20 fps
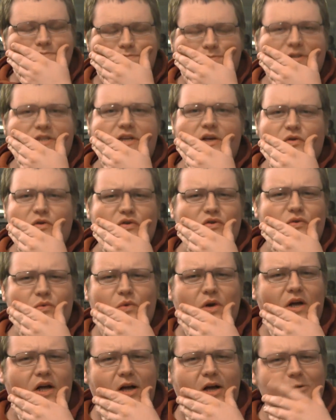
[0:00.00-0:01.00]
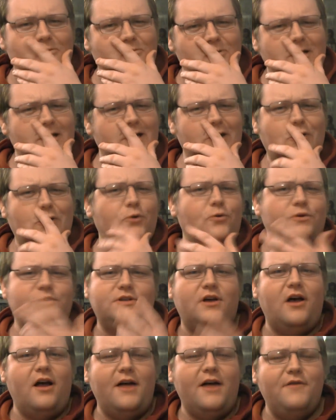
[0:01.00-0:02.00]
but yeah, just a, a, really cool
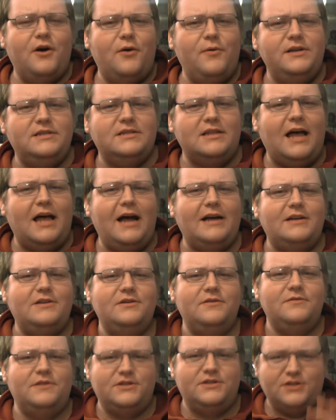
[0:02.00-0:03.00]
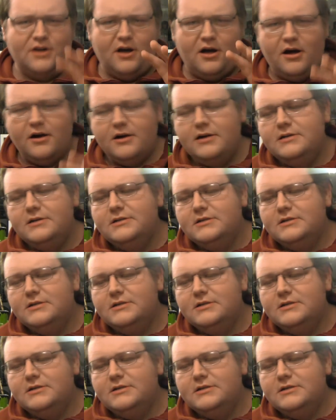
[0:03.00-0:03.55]
song. I've always liked the song,